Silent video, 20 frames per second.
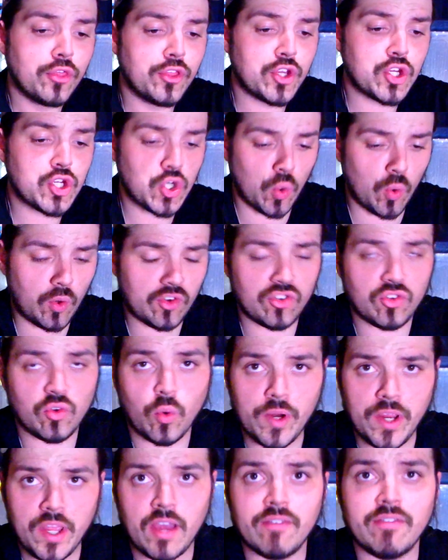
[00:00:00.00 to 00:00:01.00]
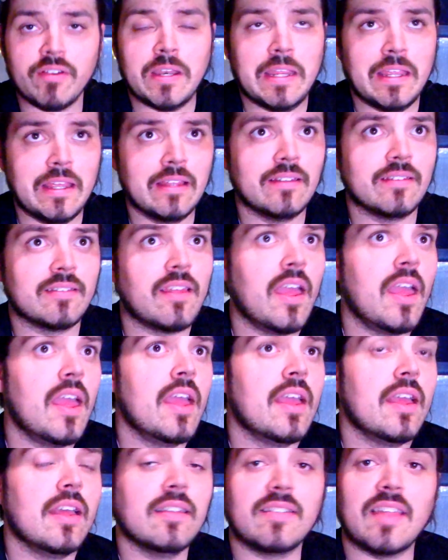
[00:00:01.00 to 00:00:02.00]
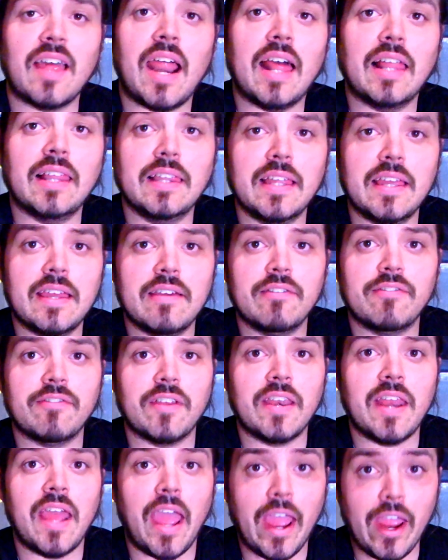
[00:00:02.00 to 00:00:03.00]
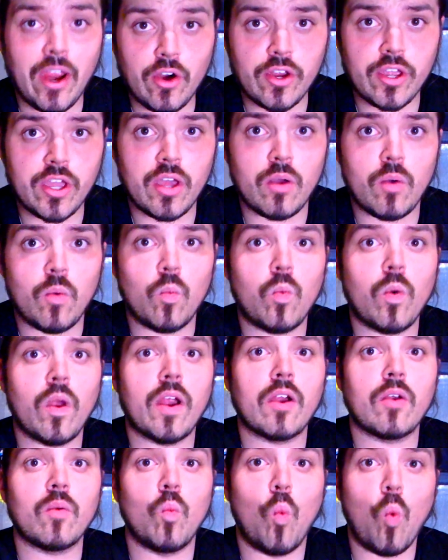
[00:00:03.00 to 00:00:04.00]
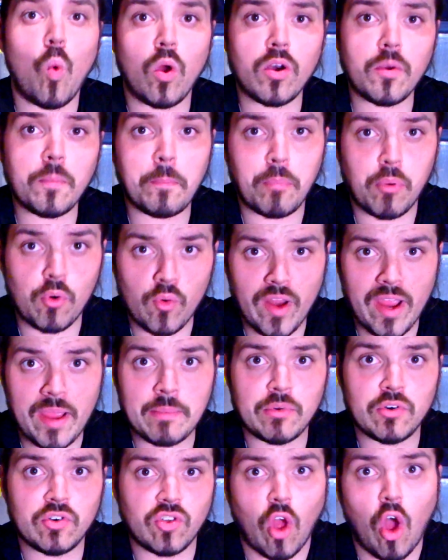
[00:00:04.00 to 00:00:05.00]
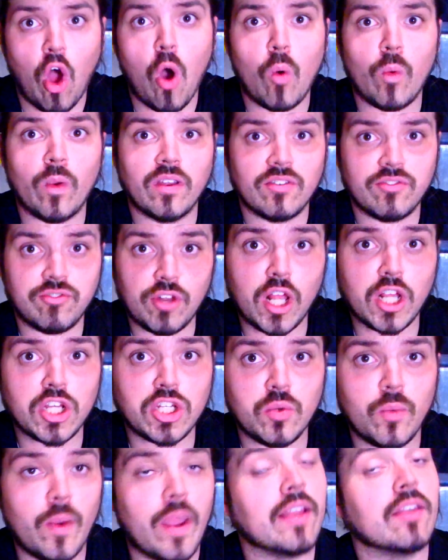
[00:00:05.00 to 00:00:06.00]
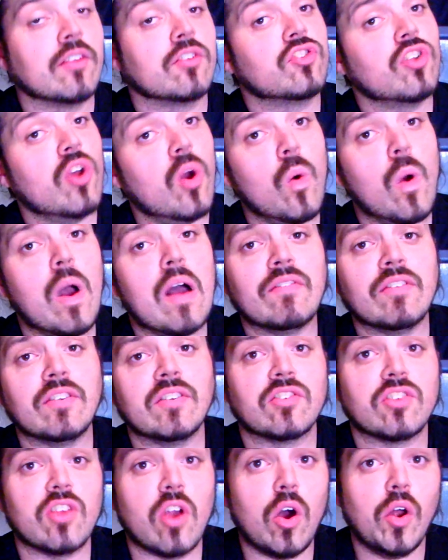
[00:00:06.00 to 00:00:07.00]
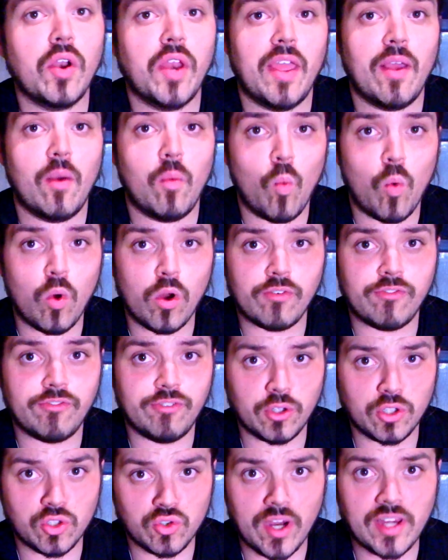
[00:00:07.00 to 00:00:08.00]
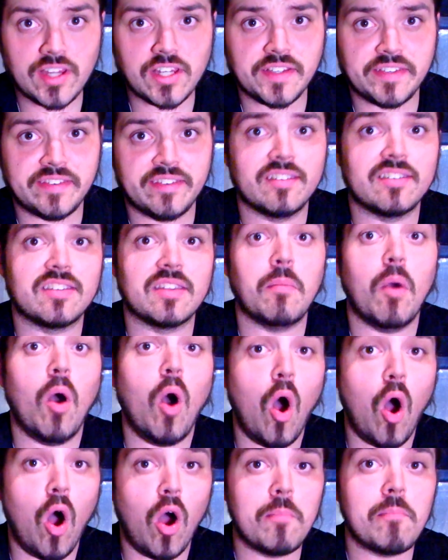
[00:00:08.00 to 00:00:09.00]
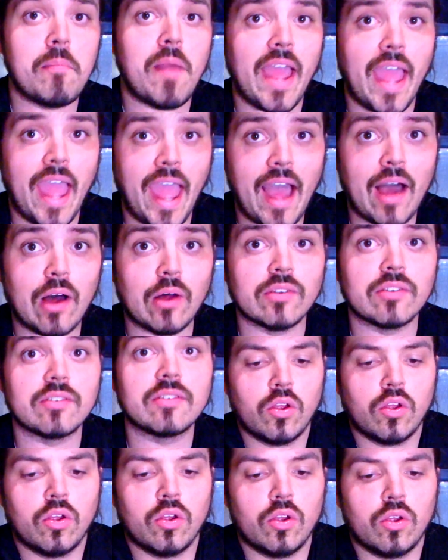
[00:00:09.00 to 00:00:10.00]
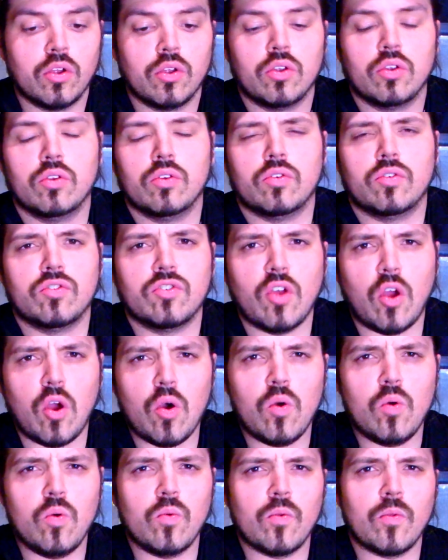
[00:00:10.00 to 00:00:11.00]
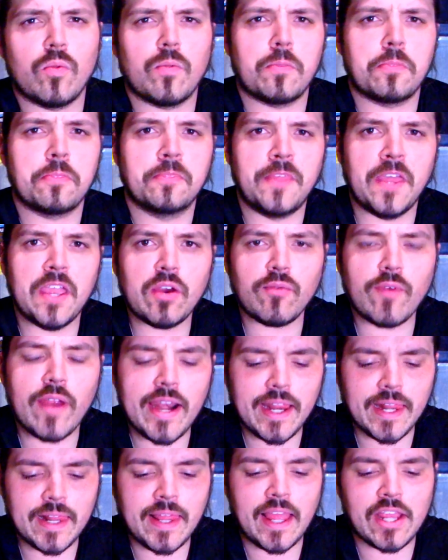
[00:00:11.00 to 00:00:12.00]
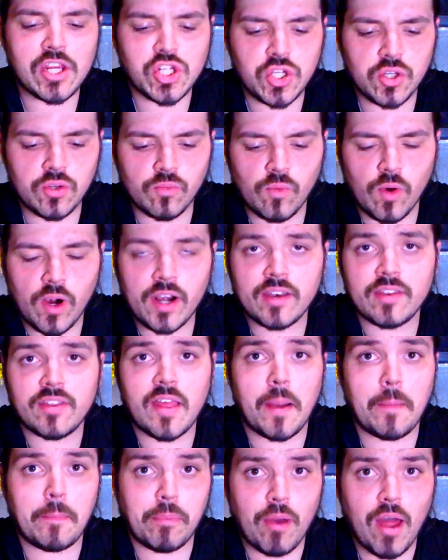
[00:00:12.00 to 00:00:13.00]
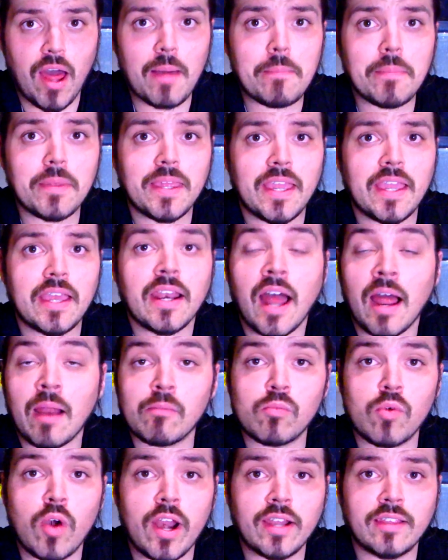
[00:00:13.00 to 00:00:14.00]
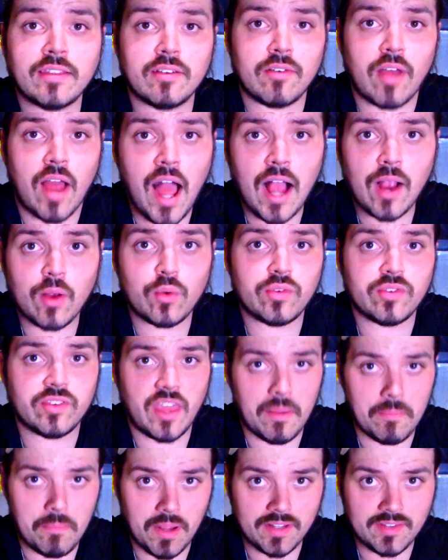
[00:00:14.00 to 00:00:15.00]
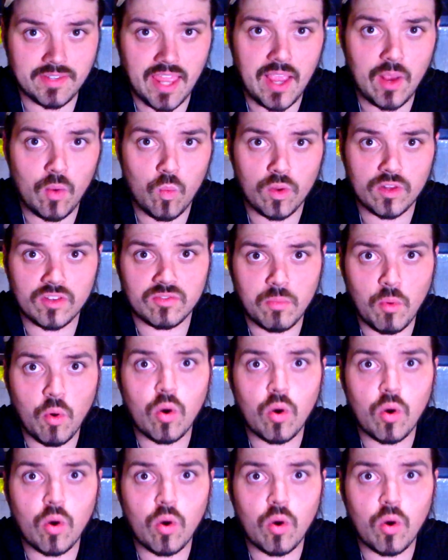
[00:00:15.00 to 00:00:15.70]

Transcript: The short story of it is that I live in an area where water parameters always fluctuate. So I've installed a water filtration system on my house. So theoretically I shouldn't run into that problem again. I'm ready to aquascape my tank once